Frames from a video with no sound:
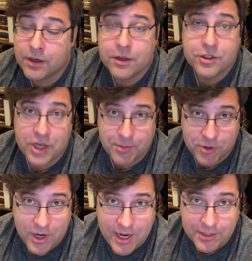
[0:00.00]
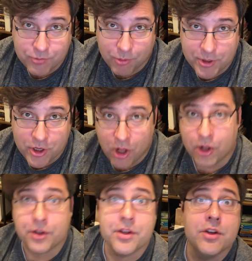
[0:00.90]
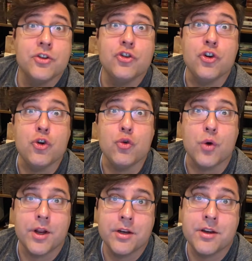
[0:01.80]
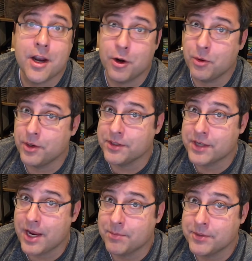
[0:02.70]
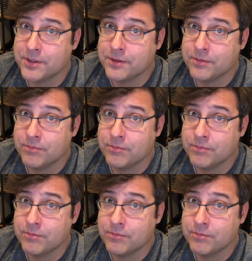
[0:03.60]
Chapter 8 will be called 2 Narrow Escapes.